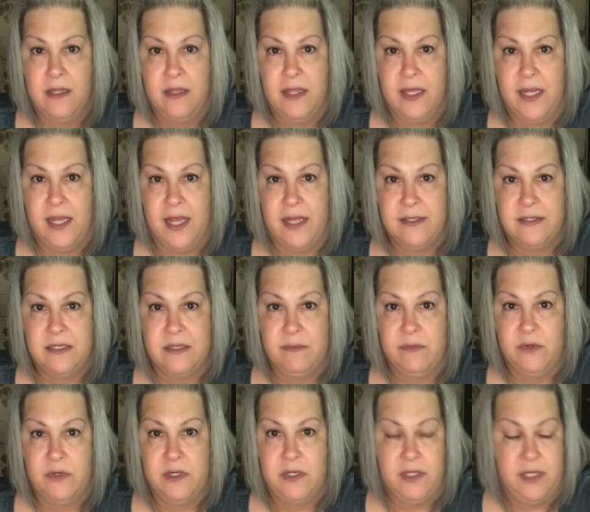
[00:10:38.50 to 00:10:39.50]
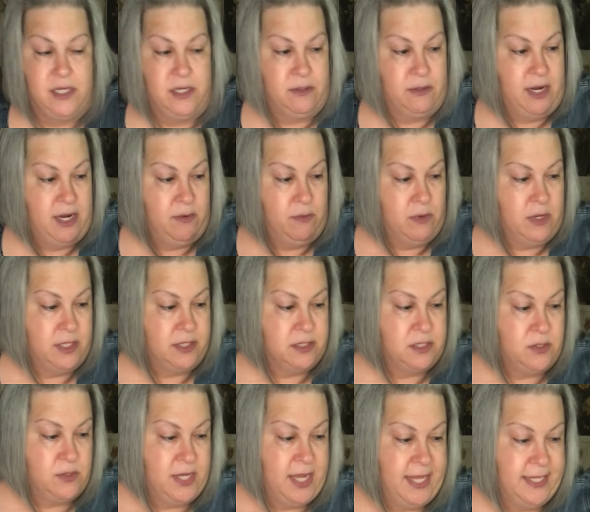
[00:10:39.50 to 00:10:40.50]
They got some really great ones.
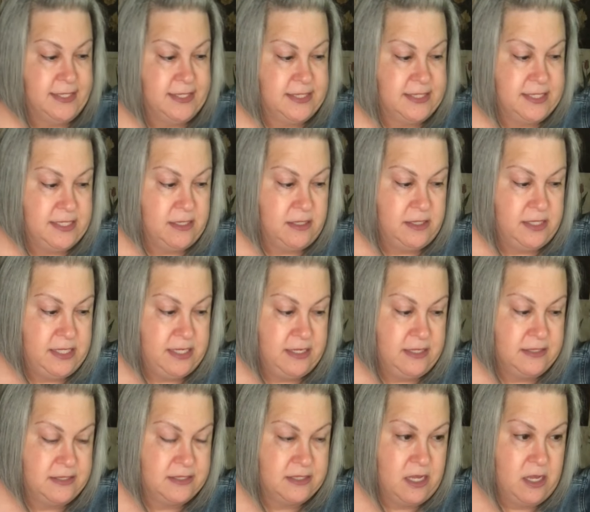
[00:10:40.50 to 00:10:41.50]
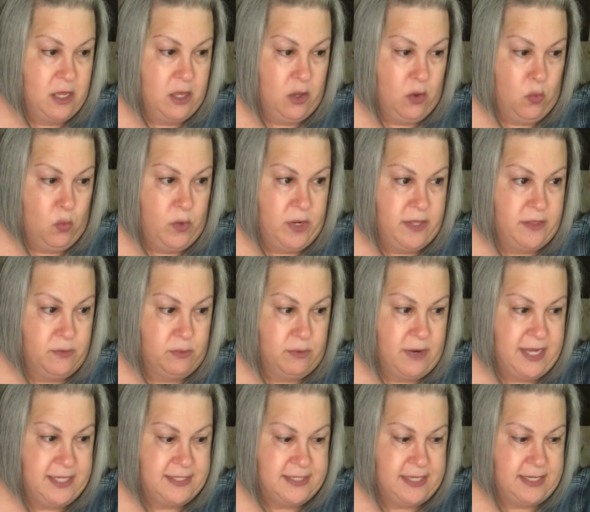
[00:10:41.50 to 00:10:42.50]
You can seal these with
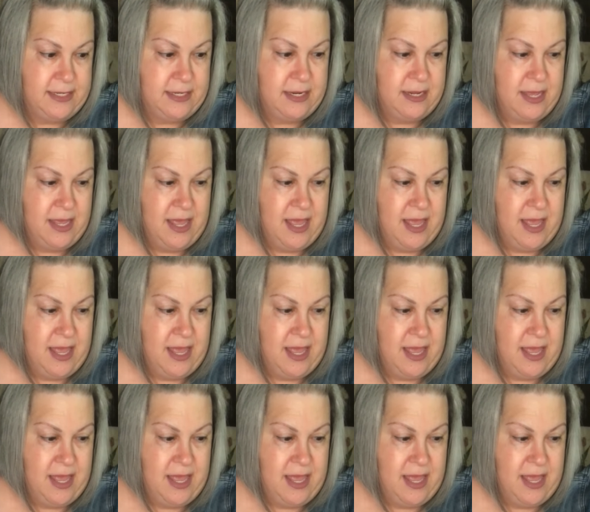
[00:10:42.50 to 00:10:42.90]
resin.